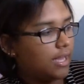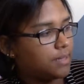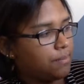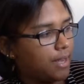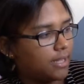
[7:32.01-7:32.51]

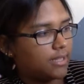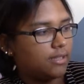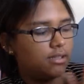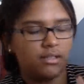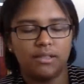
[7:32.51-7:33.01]
it
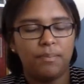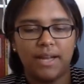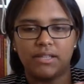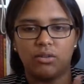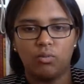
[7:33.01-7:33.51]

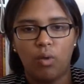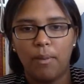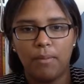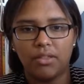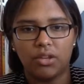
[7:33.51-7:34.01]
depends on
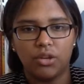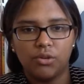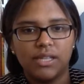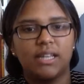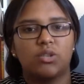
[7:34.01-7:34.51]
what month you're using,